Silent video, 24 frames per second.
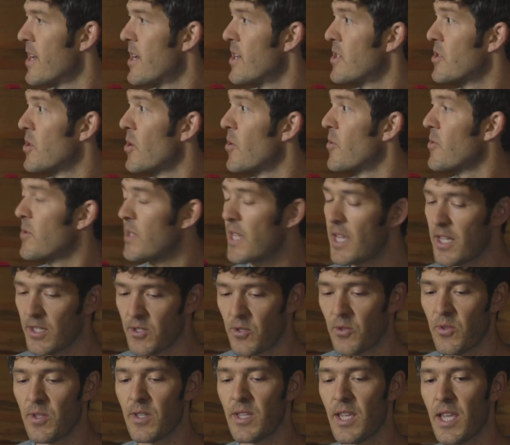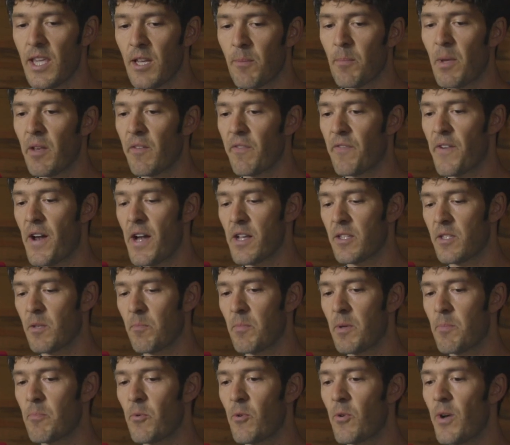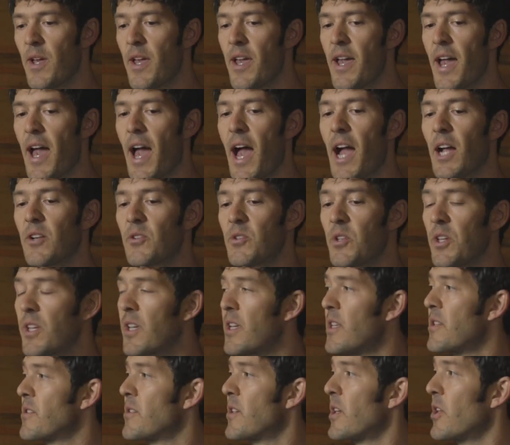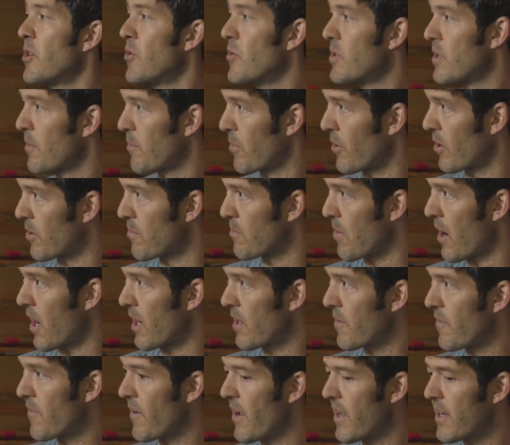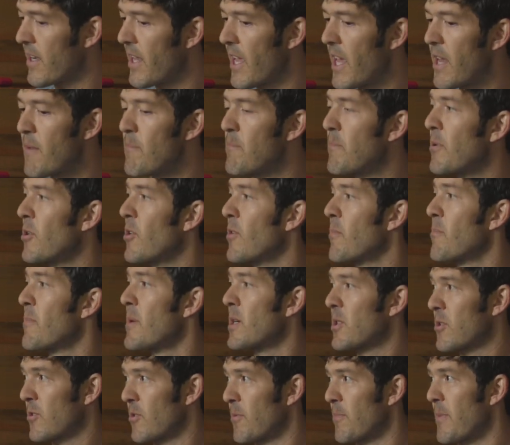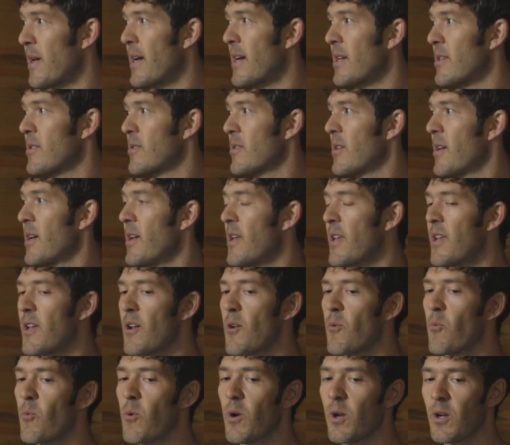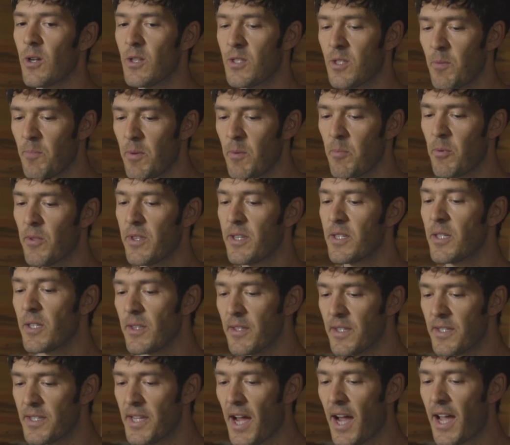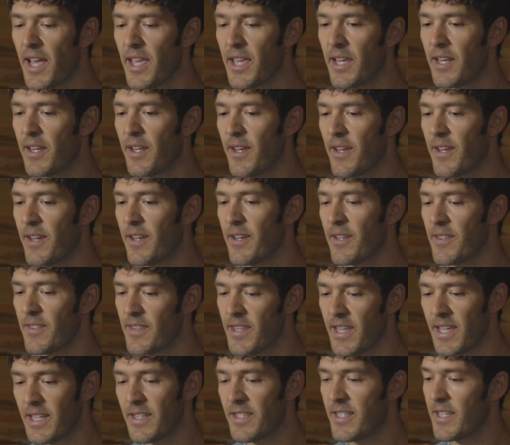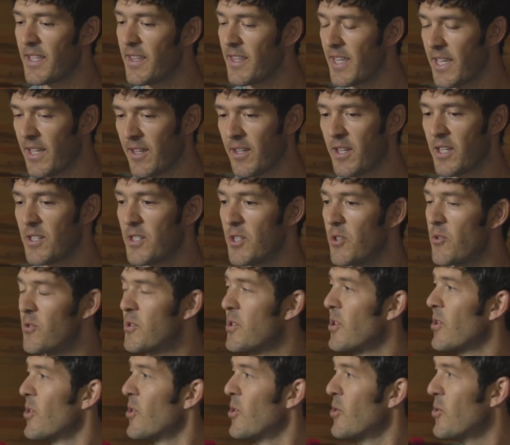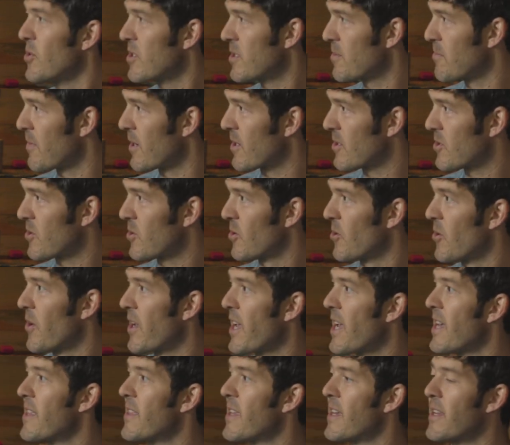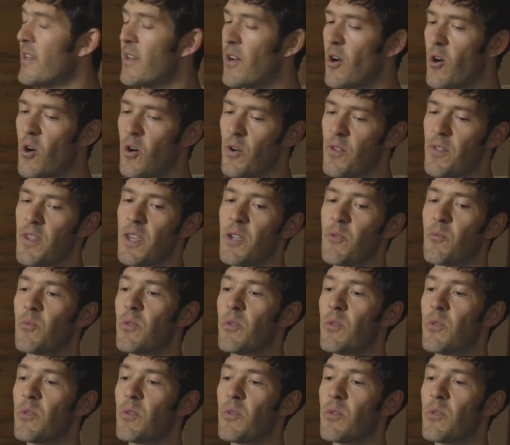So yeah, so the intermittent fasting people actually continued to burn body fat and build muscle mass, whereas the people that did the diet, they continued to lose muscle and then they